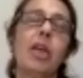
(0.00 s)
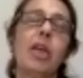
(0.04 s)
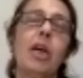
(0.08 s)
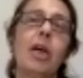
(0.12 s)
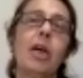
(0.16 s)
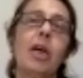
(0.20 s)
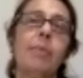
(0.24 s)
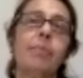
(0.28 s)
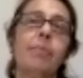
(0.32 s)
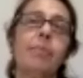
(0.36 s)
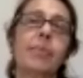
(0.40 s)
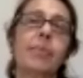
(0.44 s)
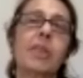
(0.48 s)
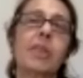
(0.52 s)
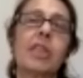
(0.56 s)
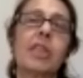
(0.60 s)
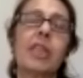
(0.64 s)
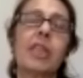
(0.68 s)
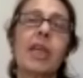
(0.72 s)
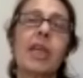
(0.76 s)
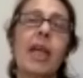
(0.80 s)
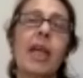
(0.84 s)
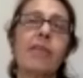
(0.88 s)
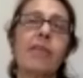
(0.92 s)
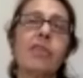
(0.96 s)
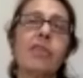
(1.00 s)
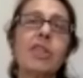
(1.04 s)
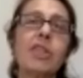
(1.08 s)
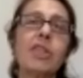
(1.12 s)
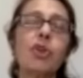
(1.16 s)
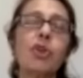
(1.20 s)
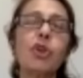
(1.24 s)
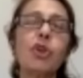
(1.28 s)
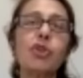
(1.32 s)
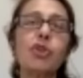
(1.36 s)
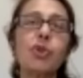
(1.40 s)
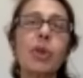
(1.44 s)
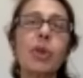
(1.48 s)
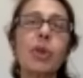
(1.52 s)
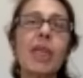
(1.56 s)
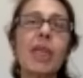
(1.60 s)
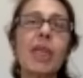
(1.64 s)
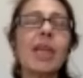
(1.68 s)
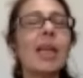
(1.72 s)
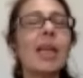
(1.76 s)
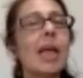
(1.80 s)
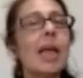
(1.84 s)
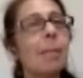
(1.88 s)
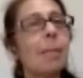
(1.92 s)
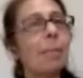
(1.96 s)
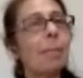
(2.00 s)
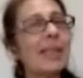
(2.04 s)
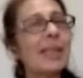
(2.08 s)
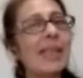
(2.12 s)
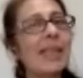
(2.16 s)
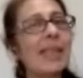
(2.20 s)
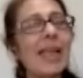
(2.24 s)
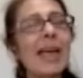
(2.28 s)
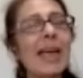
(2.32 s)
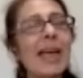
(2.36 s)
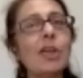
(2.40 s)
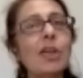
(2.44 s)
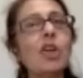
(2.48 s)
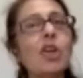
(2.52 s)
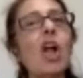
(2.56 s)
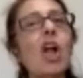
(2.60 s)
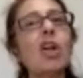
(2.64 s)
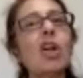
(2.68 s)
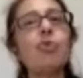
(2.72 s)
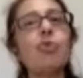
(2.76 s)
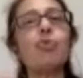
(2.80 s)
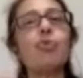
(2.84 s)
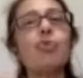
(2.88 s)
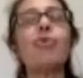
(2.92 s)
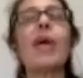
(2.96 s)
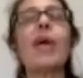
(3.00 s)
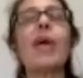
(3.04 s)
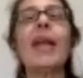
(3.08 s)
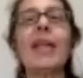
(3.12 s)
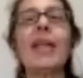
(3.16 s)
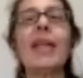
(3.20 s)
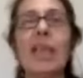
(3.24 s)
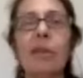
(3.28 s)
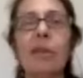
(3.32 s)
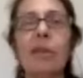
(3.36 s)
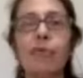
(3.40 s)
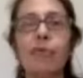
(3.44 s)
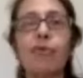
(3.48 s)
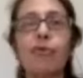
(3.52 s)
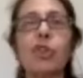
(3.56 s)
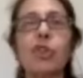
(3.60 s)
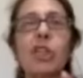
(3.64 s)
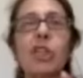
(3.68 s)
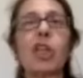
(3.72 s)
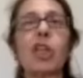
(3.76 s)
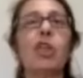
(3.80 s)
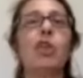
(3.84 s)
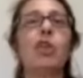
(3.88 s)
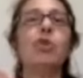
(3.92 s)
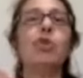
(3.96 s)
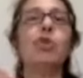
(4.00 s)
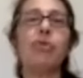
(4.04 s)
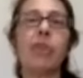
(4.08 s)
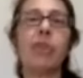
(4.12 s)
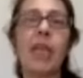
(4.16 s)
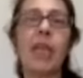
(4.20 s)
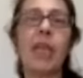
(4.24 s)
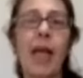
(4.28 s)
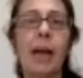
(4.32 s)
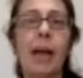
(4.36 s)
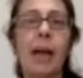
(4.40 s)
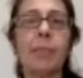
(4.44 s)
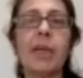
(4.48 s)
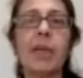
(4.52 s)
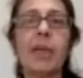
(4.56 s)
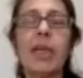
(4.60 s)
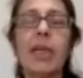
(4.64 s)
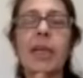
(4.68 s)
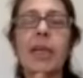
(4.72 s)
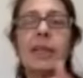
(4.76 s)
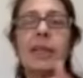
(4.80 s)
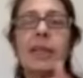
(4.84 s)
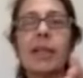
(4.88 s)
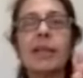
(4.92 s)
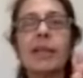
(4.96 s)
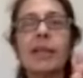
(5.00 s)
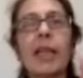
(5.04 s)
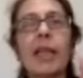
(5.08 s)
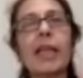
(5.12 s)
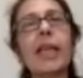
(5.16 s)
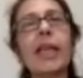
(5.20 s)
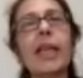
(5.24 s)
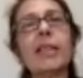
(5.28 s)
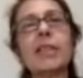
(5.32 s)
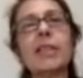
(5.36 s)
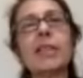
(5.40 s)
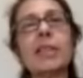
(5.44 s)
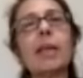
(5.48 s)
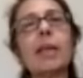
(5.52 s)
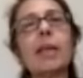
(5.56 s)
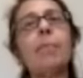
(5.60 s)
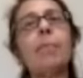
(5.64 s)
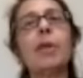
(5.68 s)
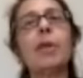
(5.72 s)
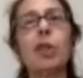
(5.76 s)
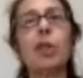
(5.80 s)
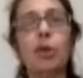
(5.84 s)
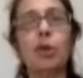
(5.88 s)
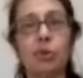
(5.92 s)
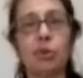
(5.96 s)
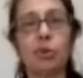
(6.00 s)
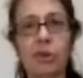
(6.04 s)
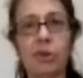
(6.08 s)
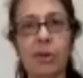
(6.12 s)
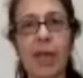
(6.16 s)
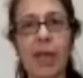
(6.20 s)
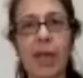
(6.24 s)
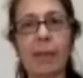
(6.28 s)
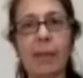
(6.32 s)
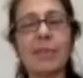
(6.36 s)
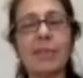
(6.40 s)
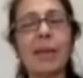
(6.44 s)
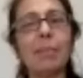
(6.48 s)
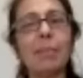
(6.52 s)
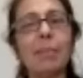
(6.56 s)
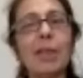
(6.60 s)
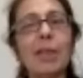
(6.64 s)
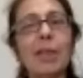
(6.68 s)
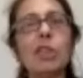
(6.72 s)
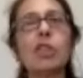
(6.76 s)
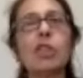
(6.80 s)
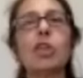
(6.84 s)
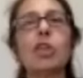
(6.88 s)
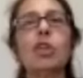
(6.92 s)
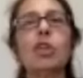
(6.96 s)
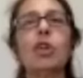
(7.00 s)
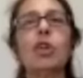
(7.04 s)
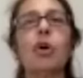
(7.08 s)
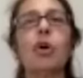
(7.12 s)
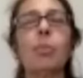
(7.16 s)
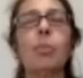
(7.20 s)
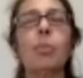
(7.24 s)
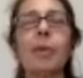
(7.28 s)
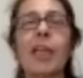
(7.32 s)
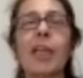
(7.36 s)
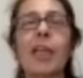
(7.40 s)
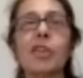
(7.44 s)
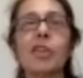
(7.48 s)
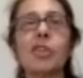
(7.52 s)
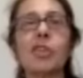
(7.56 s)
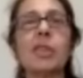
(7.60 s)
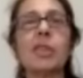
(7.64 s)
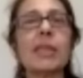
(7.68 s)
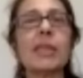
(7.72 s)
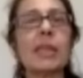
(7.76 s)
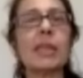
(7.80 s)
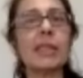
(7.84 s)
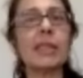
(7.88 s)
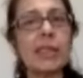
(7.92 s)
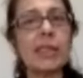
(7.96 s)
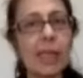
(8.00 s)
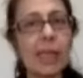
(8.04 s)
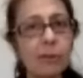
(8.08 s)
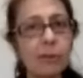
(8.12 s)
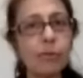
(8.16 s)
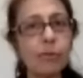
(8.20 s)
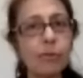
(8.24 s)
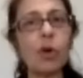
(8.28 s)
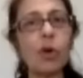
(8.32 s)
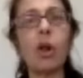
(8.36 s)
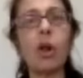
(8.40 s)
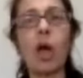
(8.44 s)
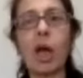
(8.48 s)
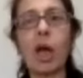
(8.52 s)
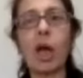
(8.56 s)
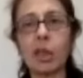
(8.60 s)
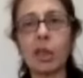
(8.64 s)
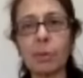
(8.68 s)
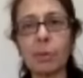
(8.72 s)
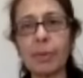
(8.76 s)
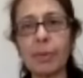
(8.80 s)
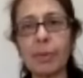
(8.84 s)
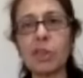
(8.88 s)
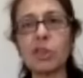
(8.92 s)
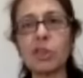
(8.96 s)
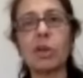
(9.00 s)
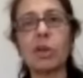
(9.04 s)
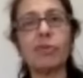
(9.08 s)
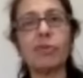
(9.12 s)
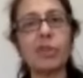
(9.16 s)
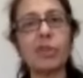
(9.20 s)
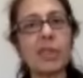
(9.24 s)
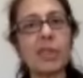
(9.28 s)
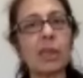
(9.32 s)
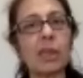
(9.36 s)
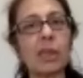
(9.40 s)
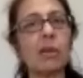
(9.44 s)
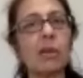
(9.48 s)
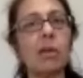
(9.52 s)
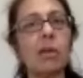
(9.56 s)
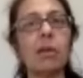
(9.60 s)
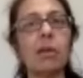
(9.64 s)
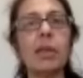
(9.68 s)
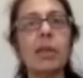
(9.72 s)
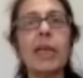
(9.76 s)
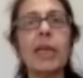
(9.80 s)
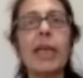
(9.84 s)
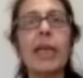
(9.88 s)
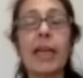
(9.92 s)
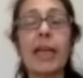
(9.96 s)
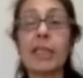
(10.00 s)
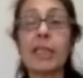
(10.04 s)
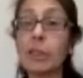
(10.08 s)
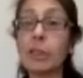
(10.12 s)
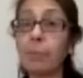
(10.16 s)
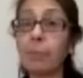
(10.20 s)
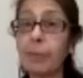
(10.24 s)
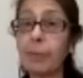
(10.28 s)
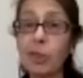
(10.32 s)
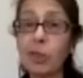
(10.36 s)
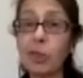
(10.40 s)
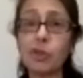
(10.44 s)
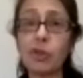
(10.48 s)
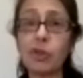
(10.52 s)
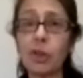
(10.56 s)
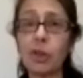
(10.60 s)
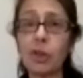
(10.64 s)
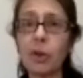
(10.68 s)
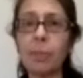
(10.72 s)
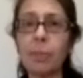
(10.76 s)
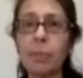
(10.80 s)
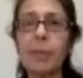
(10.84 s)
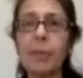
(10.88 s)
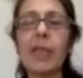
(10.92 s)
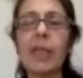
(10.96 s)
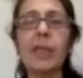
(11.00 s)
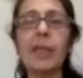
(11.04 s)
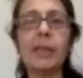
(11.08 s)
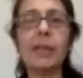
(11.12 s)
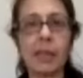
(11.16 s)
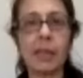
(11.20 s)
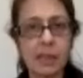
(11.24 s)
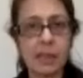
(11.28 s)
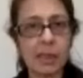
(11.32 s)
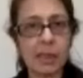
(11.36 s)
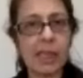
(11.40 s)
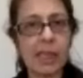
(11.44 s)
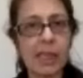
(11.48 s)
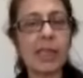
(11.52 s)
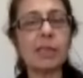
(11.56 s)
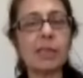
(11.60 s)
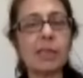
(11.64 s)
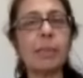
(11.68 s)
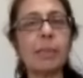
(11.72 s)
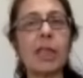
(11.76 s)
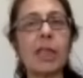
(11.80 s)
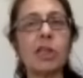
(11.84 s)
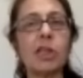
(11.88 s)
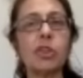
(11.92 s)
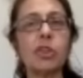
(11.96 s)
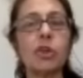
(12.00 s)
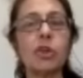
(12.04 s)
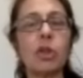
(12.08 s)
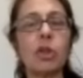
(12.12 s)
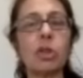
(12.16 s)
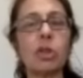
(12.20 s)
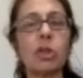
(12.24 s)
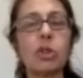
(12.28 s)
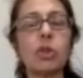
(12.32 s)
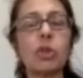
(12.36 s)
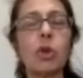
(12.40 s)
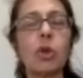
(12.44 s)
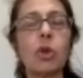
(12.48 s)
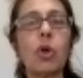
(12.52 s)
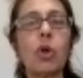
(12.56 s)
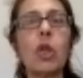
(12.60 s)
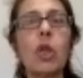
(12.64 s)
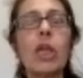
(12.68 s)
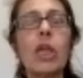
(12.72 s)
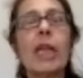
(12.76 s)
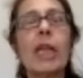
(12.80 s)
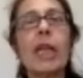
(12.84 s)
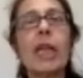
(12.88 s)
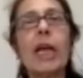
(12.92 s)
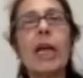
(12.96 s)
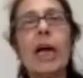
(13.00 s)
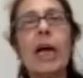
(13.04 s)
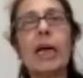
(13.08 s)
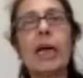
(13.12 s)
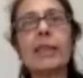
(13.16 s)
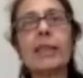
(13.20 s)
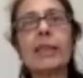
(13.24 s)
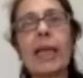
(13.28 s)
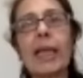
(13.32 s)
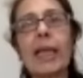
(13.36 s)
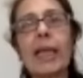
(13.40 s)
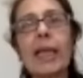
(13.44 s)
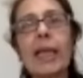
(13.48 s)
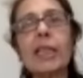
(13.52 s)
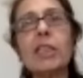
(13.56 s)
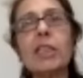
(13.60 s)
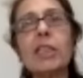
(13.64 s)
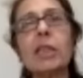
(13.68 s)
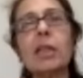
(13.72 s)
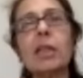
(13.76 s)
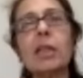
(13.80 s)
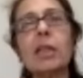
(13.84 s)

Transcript: um, they have a surgery, but they are not ready for the acute rehab. Then they get subacute rehab. That means, you know, patients are seen for occupational, physical, and speech therapy. There's a case manager also. Uh, they get